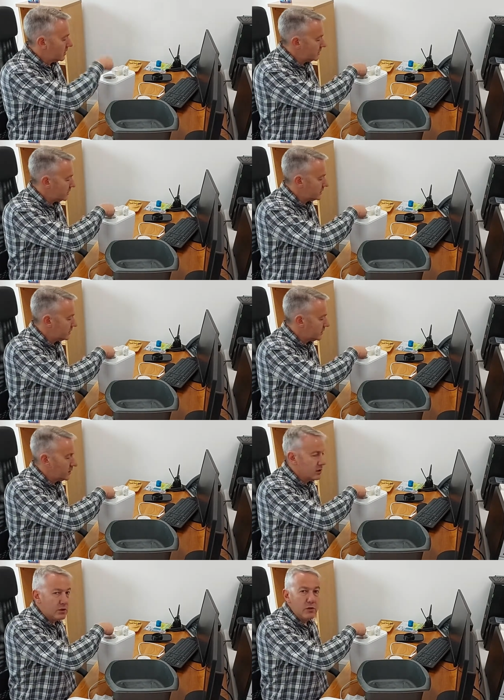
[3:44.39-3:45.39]
Just
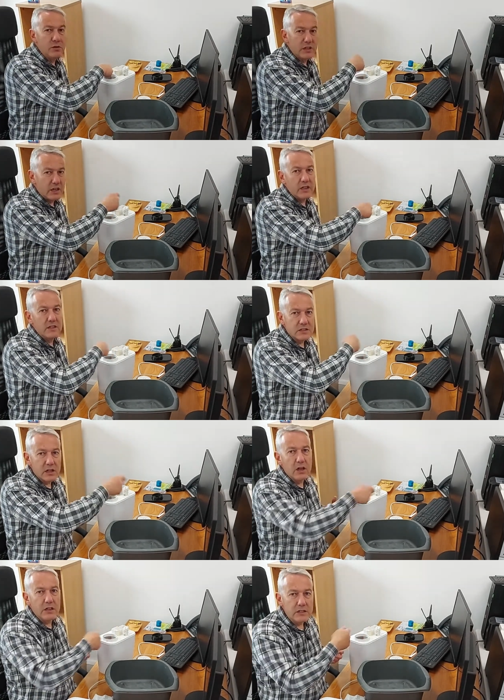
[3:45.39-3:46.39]
use that
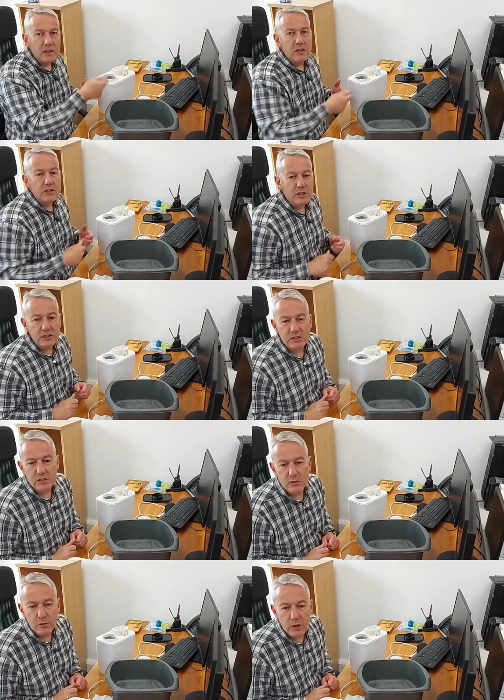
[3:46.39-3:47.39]
inside just
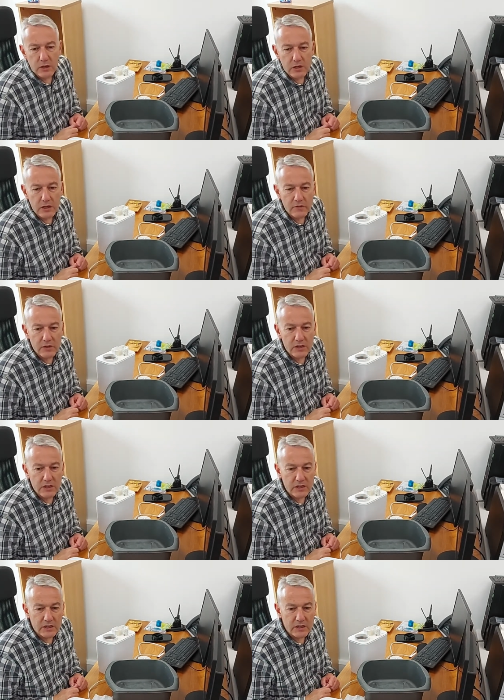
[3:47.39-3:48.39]
to give it a
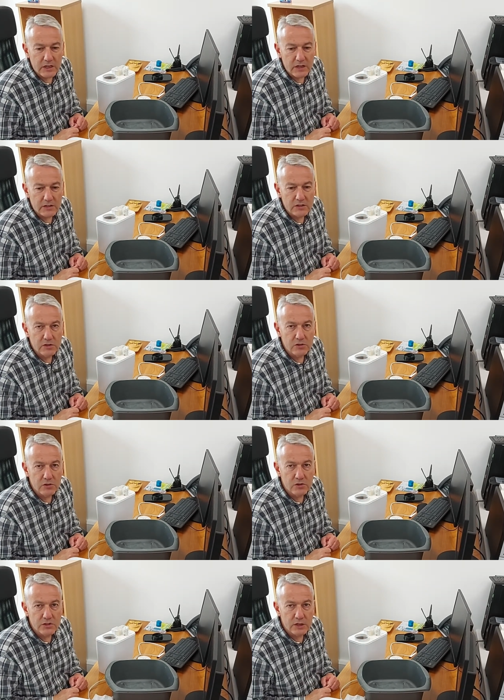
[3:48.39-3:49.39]
clean and to
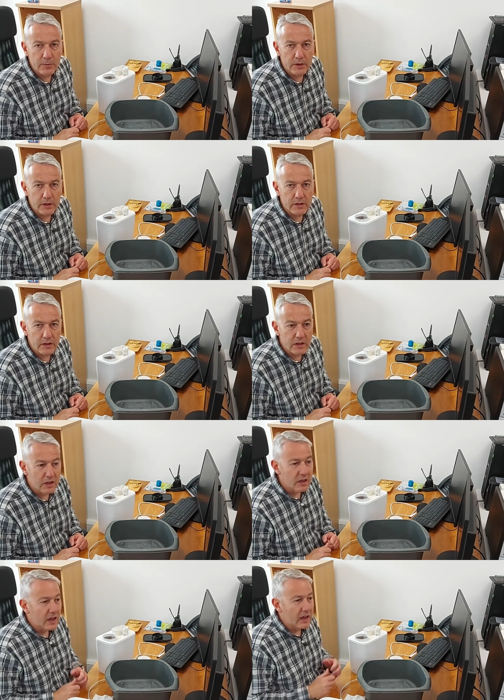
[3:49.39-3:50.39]
loosen up anything.
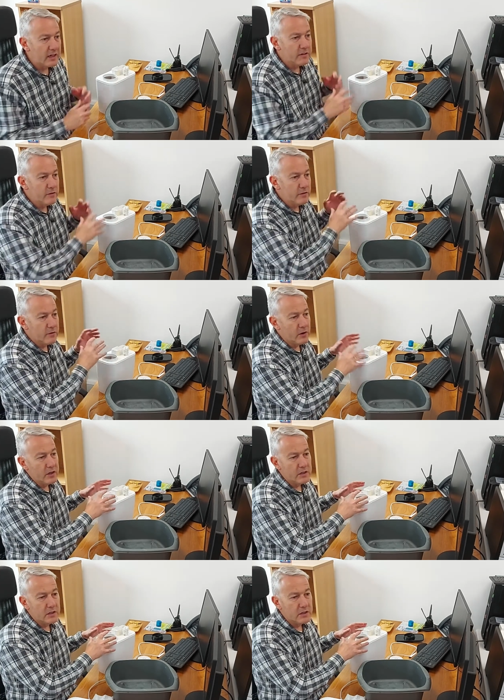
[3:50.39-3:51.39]
And if you
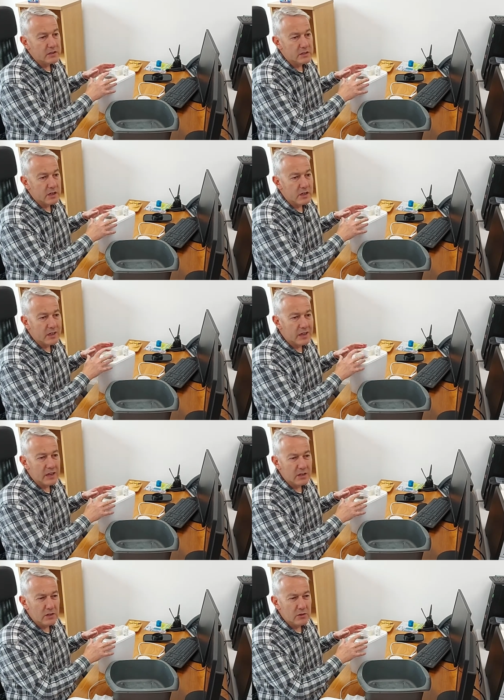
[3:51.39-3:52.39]
find that
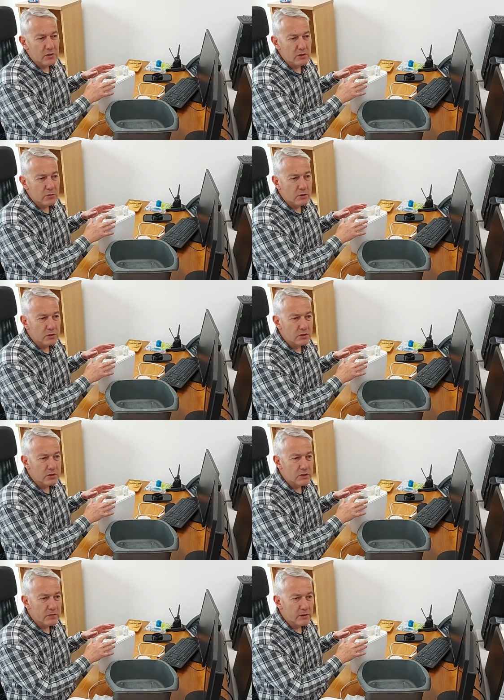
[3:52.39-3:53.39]
again you want to do
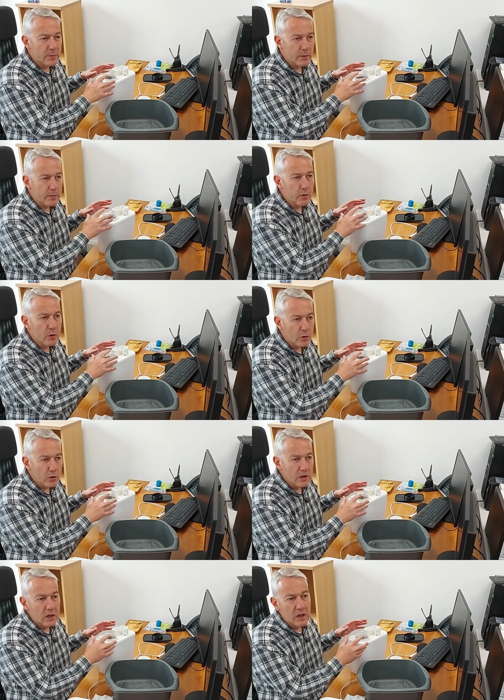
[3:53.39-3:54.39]
something a bit more,
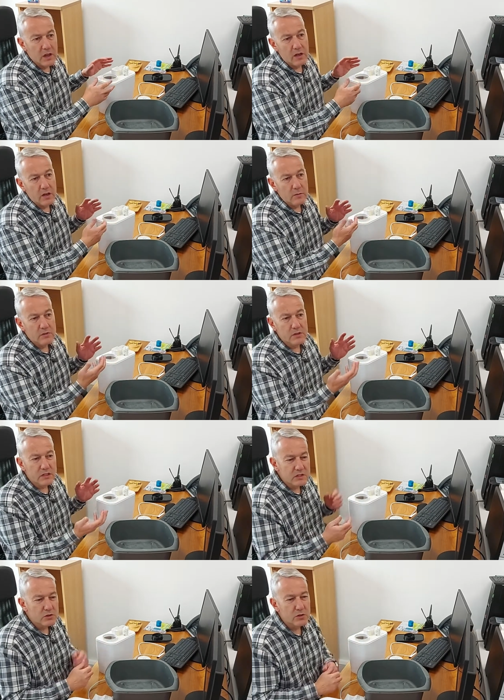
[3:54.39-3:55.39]
then
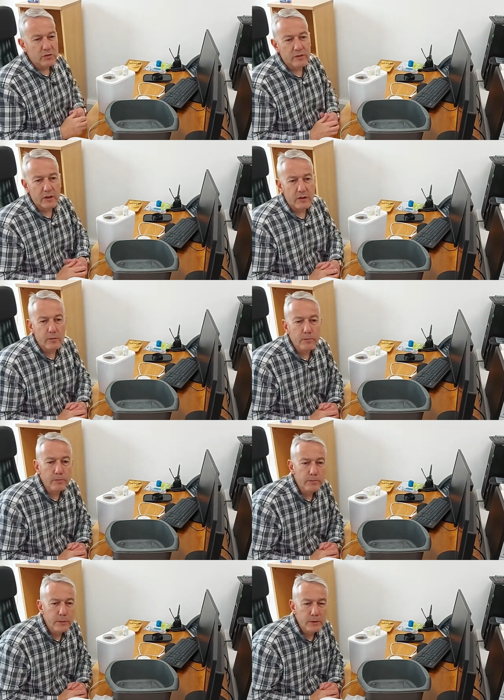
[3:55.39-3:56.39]
the sort of
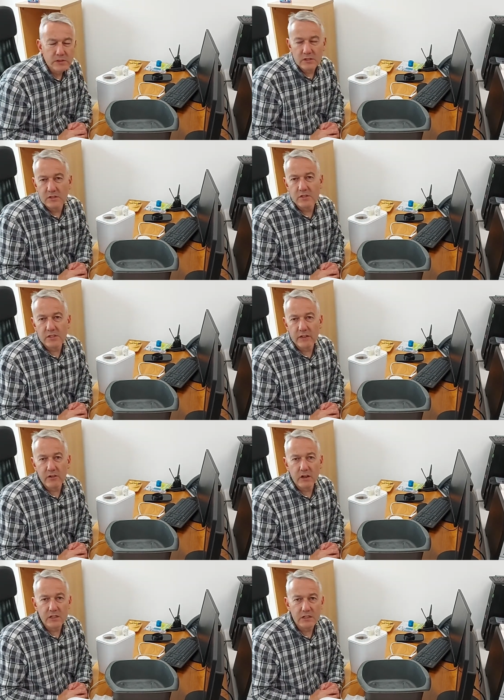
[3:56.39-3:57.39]
Milton
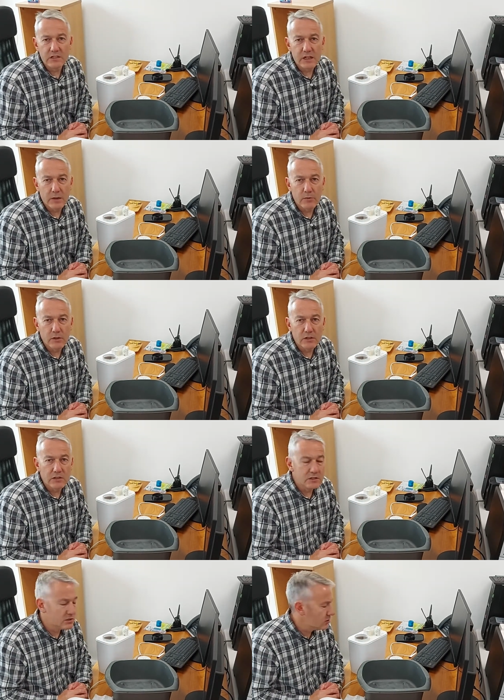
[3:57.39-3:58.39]
sterilizing
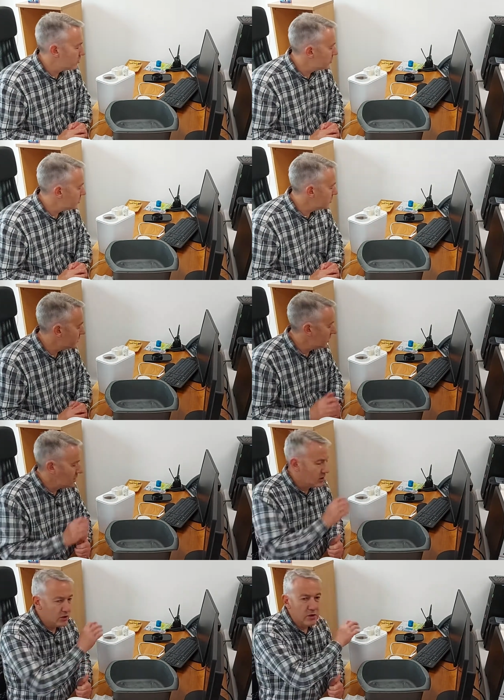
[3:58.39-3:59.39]
tablets and solutions,
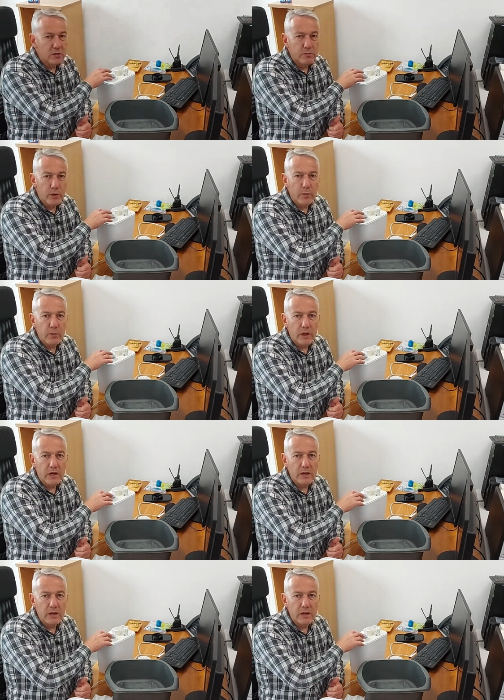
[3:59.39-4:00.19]
you can pop that